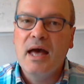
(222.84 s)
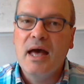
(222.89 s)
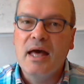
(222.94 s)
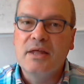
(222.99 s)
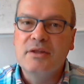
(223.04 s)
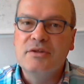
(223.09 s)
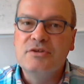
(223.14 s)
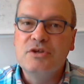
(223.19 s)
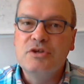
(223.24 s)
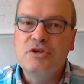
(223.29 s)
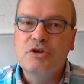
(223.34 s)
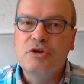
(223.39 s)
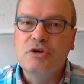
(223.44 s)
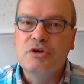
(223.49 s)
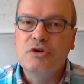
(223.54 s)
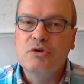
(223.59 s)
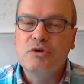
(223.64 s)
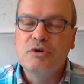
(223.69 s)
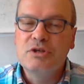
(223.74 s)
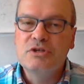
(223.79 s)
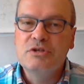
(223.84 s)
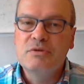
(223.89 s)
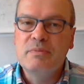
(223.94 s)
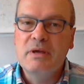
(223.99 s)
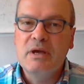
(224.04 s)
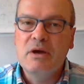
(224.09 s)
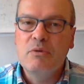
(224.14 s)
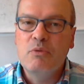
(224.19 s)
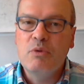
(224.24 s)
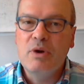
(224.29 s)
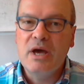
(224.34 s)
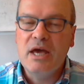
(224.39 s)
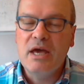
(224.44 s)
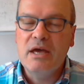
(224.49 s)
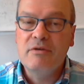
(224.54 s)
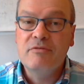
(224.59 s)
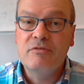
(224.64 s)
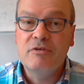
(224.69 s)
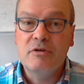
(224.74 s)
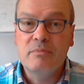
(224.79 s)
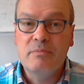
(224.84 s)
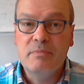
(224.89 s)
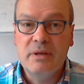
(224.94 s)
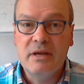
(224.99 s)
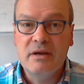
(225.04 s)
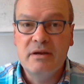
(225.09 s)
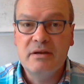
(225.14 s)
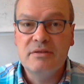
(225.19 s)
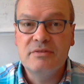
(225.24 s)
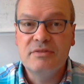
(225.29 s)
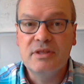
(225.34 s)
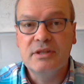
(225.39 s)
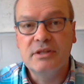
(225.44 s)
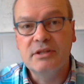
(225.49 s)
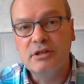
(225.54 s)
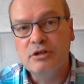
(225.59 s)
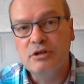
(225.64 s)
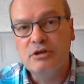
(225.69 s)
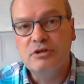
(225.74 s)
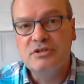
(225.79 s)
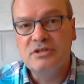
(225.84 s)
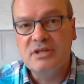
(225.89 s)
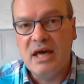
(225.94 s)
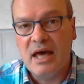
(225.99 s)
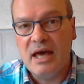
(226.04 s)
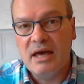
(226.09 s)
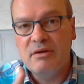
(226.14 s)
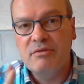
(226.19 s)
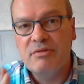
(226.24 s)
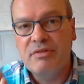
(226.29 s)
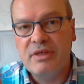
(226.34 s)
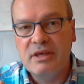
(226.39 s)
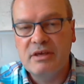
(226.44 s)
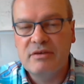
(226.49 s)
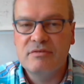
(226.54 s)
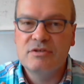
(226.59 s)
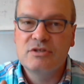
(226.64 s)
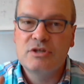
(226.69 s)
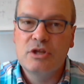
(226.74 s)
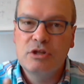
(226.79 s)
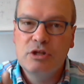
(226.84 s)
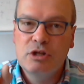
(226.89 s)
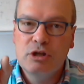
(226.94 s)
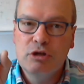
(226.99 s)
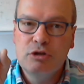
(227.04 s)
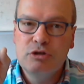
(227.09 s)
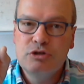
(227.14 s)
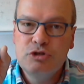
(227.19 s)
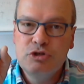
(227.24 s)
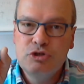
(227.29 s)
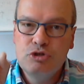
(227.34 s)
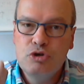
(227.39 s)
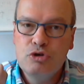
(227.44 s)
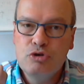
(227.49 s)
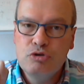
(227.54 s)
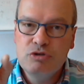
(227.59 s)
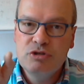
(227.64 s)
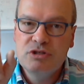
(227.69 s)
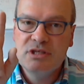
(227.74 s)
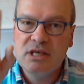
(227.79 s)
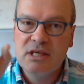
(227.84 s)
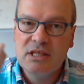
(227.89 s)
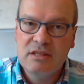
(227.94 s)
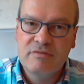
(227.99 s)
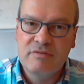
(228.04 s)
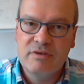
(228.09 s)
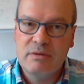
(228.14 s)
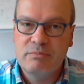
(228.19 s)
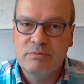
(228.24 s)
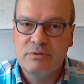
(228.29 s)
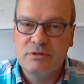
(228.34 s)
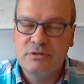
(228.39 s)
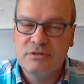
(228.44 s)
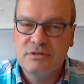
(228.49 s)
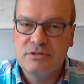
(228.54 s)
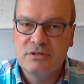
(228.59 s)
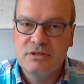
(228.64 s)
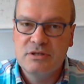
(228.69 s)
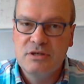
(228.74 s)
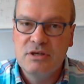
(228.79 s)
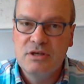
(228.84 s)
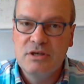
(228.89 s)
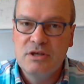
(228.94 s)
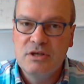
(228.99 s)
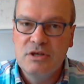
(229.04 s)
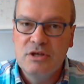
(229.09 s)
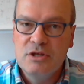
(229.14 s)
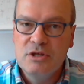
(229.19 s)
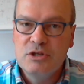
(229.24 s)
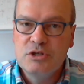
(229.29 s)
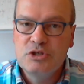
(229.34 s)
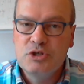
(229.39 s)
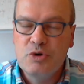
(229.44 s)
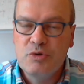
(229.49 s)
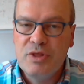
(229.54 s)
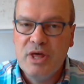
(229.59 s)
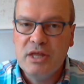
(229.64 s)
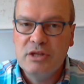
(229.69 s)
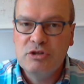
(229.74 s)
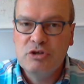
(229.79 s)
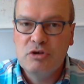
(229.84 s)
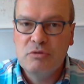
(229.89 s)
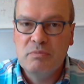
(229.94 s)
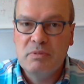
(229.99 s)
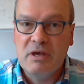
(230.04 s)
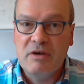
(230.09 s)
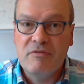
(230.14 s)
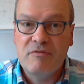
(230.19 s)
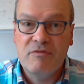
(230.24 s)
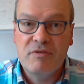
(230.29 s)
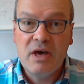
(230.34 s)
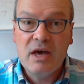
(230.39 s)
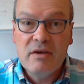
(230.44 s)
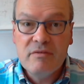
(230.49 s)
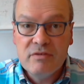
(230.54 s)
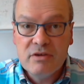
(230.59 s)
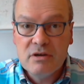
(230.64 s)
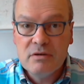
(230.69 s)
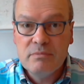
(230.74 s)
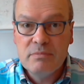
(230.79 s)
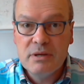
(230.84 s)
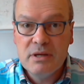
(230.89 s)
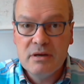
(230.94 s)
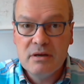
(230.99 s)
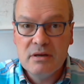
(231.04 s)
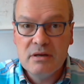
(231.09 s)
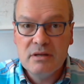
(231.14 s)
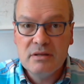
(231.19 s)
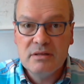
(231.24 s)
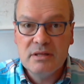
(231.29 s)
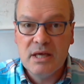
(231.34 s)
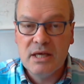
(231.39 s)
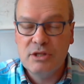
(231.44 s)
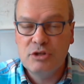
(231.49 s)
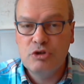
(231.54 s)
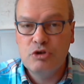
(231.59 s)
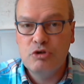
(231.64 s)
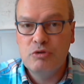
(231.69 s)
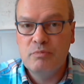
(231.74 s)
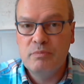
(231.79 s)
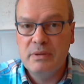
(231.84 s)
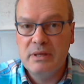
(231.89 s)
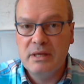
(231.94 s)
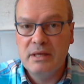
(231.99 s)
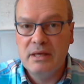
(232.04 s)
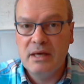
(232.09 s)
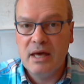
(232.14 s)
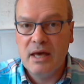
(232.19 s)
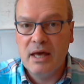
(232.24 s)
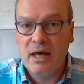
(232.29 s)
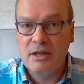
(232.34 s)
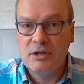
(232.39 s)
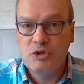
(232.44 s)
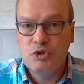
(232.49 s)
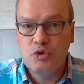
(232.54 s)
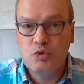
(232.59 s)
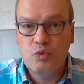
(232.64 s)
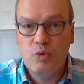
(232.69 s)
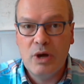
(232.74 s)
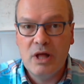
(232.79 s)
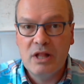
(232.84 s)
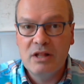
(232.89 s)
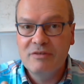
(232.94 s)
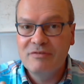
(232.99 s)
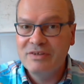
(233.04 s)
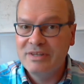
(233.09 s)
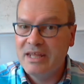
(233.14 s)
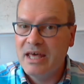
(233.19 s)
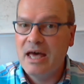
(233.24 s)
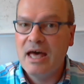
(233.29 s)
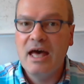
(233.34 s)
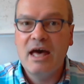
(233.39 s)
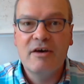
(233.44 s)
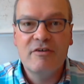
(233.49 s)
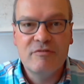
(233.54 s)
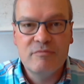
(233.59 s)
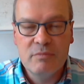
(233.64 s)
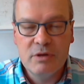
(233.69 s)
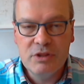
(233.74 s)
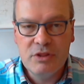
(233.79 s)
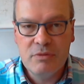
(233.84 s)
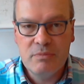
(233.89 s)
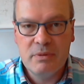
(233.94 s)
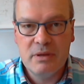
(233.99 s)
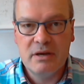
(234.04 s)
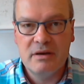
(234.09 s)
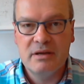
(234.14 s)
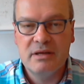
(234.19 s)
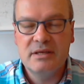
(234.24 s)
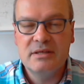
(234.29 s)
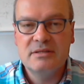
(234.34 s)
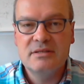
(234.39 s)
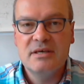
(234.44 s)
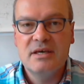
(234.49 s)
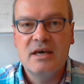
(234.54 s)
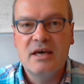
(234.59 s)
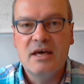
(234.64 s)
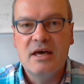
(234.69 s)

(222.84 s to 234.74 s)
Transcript: and you're going to be away for a period that includes, I would think includes 2 6th of Aprils. So that could be a 5-year period, it could be a 12.5-month period,